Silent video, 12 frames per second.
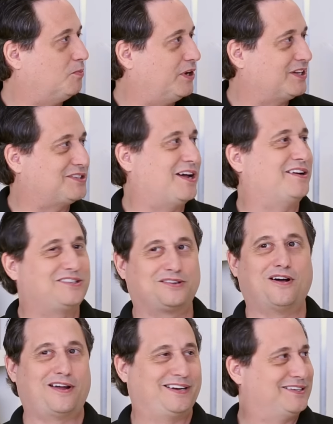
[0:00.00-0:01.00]
but it's not as
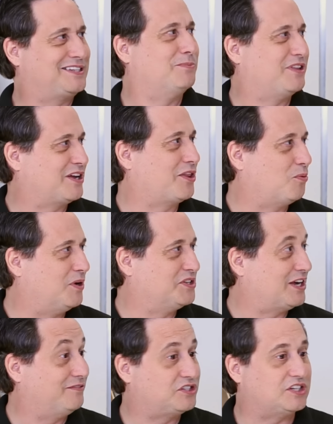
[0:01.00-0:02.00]
gaudy as some of the other
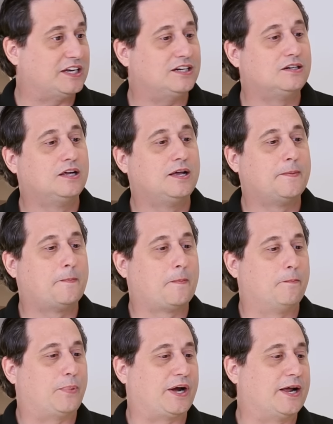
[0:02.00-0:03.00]
ones I've seen.
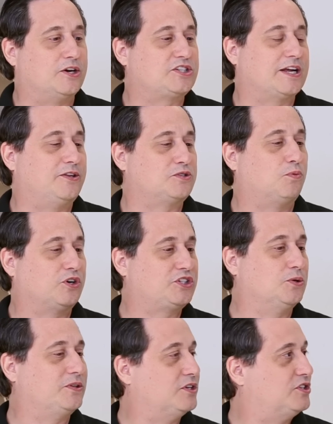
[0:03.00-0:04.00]
But I understand there's more to it